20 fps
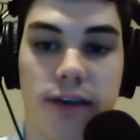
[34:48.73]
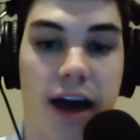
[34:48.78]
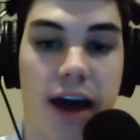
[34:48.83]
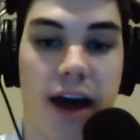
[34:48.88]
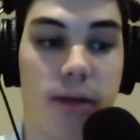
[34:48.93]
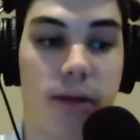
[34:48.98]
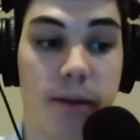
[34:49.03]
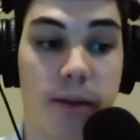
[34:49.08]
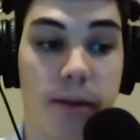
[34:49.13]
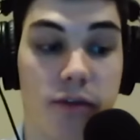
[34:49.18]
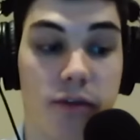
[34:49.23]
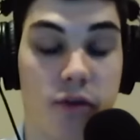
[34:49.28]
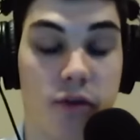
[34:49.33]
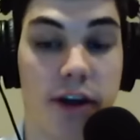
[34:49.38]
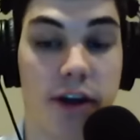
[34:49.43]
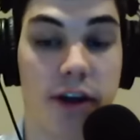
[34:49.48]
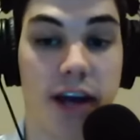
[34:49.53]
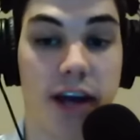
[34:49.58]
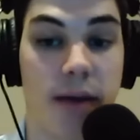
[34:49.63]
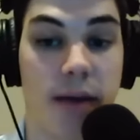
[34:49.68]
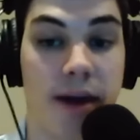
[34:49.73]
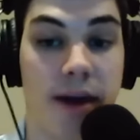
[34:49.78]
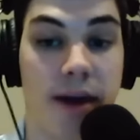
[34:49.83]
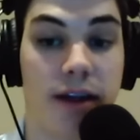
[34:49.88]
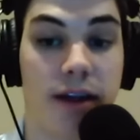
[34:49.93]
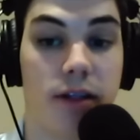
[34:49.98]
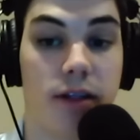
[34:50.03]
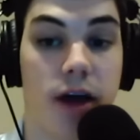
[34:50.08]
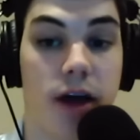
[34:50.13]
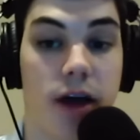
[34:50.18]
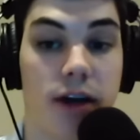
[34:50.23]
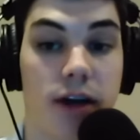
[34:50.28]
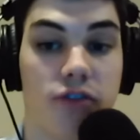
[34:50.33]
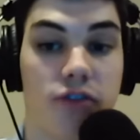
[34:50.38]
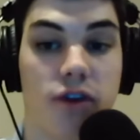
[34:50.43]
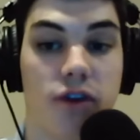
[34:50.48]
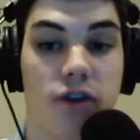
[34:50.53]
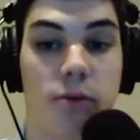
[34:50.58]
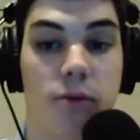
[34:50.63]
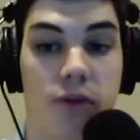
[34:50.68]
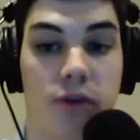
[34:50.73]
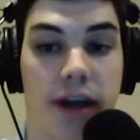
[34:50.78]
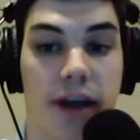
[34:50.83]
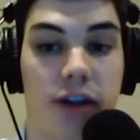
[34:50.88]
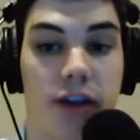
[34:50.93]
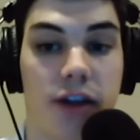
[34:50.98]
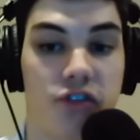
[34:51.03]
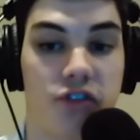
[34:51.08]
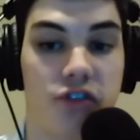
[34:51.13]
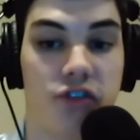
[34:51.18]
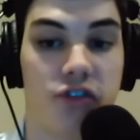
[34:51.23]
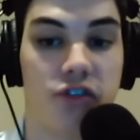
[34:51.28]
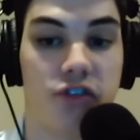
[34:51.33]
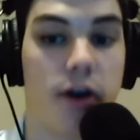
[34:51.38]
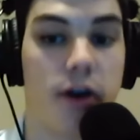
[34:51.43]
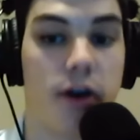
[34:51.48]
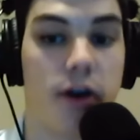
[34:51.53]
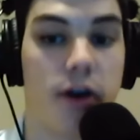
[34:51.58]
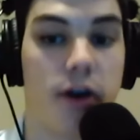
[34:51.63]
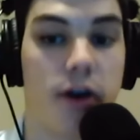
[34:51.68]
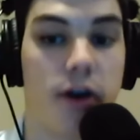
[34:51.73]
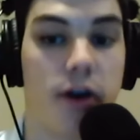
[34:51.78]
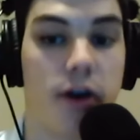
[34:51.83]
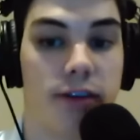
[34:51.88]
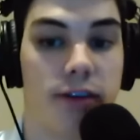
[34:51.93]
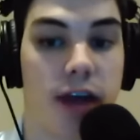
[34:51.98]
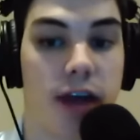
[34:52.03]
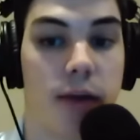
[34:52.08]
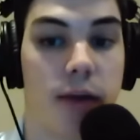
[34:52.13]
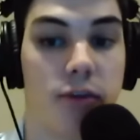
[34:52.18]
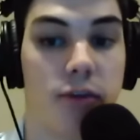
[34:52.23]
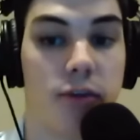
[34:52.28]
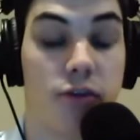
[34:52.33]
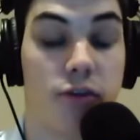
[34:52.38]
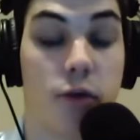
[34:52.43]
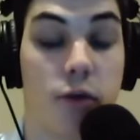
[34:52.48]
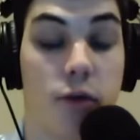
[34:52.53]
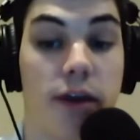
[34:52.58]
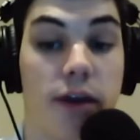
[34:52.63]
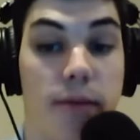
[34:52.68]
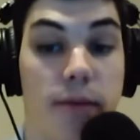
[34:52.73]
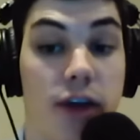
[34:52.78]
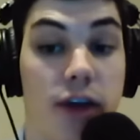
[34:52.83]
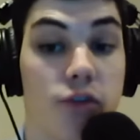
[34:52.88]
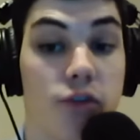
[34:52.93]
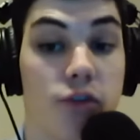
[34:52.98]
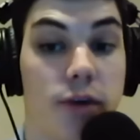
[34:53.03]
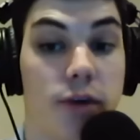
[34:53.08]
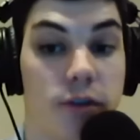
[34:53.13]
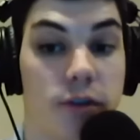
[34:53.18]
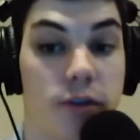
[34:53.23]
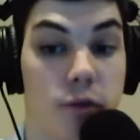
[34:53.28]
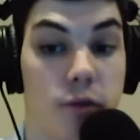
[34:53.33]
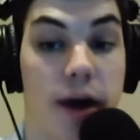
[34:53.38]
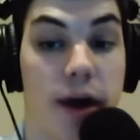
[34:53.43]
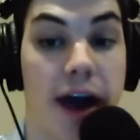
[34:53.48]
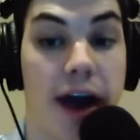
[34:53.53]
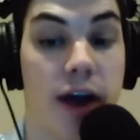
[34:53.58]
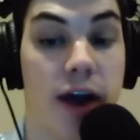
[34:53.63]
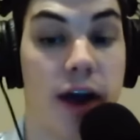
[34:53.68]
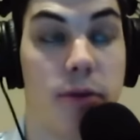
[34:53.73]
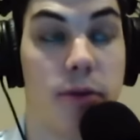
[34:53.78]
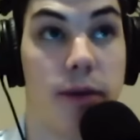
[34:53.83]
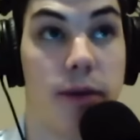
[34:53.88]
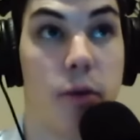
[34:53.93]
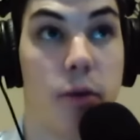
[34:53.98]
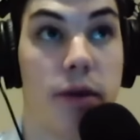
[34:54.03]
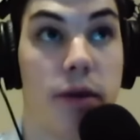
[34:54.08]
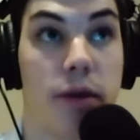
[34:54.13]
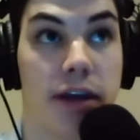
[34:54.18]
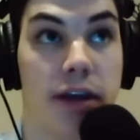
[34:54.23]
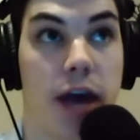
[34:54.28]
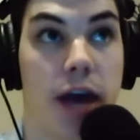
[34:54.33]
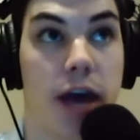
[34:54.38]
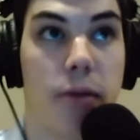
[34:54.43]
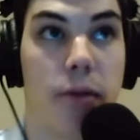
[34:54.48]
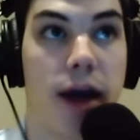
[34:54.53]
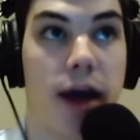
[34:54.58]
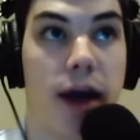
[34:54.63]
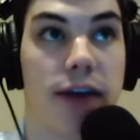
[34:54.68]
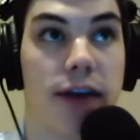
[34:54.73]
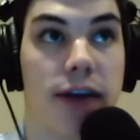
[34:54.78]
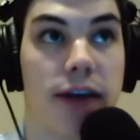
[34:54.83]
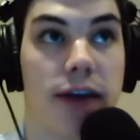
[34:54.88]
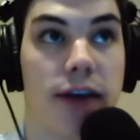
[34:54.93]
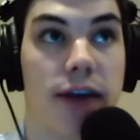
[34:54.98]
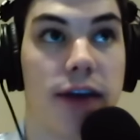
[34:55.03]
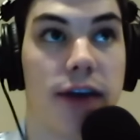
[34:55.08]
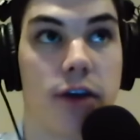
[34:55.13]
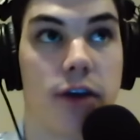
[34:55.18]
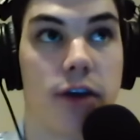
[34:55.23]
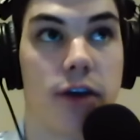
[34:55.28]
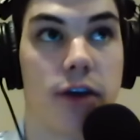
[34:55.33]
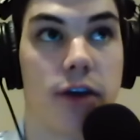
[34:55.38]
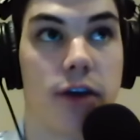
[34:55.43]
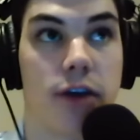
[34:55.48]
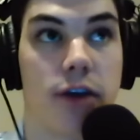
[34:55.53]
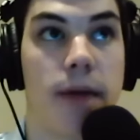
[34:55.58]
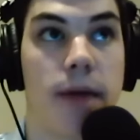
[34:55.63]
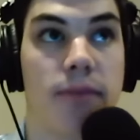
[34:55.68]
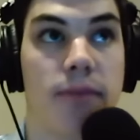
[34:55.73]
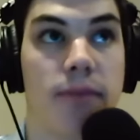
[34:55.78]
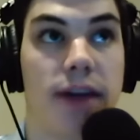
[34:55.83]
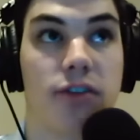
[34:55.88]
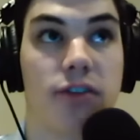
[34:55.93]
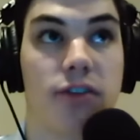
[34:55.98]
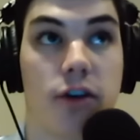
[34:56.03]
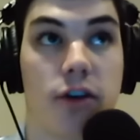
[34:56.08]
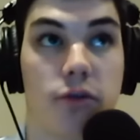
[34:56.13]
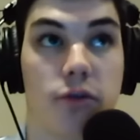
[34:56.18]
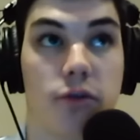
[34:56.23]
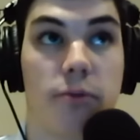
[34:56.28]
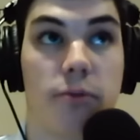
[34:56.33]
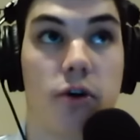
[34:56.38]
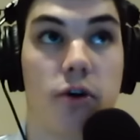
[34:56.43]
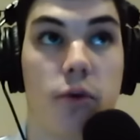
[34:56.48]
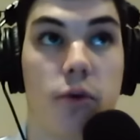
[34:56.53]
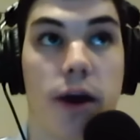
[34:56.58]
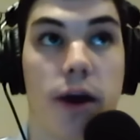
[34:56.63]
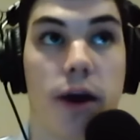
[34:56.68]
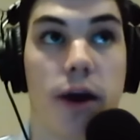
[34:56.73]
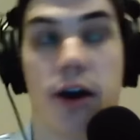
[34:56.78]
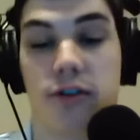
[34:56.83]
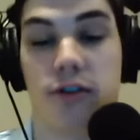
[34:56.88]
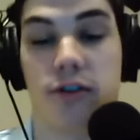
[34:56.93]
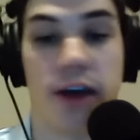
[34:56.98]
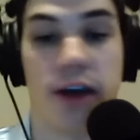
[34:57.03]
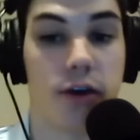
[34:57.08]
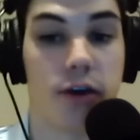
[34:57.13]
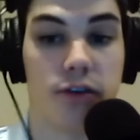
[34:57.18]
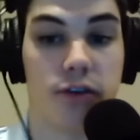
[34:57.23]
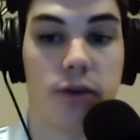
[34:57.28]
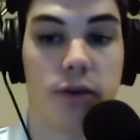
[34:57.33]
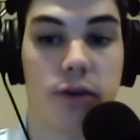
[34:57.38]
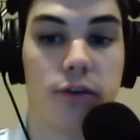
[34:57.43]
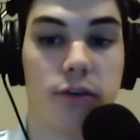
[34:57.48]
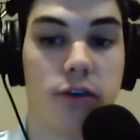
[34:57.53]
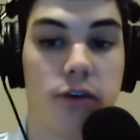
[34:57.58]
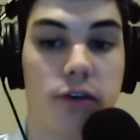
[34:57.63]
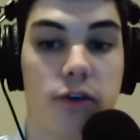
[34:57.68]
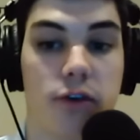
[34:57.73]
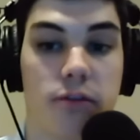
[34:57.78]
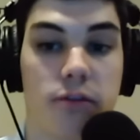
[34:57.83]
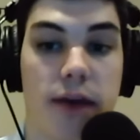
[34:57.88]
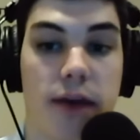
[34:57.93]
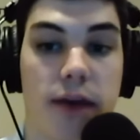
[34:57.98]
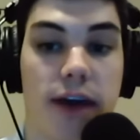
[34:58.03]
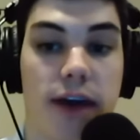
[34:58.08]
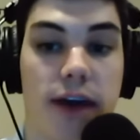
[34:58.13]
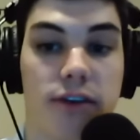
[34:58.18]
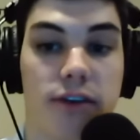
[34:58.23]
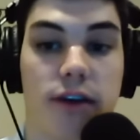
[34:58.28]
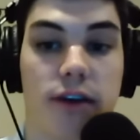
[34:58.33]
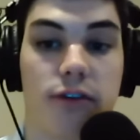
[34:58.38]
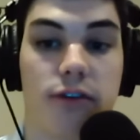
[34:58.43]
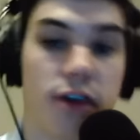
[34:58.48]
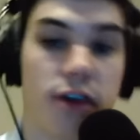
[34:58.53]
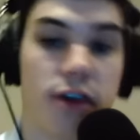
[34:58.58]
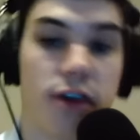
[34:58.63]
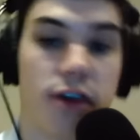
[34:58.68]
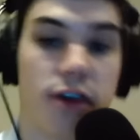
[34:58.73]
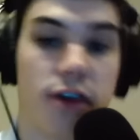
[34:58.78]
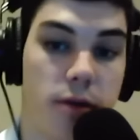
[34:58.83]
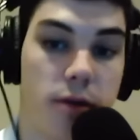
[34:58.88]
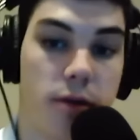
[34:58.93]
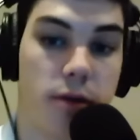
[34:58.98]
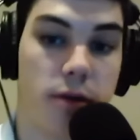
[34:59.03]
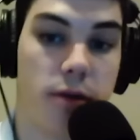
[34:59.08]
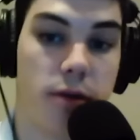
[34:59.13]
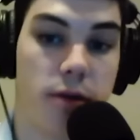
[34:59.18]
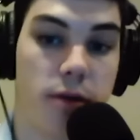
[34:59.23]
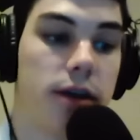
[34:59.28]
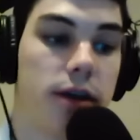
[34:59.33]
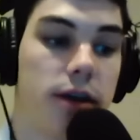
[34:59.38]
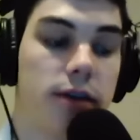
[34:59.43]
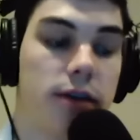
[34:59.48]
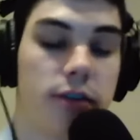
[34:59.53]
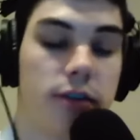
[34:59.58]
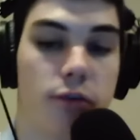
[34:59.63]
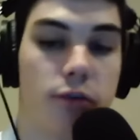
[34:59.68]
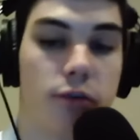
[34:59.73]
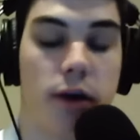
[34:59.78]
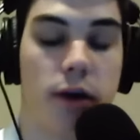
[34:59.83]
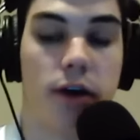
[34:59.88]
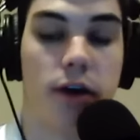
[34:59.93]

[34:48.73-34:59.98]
Alabama's running game had a lot of trouble getting chunk yardage in this game, which is one of the major reasons why Alabama won the game last year. So it starts with Boulware. Tankersley was huge in pass coverage. I agree with you on Watkins as well.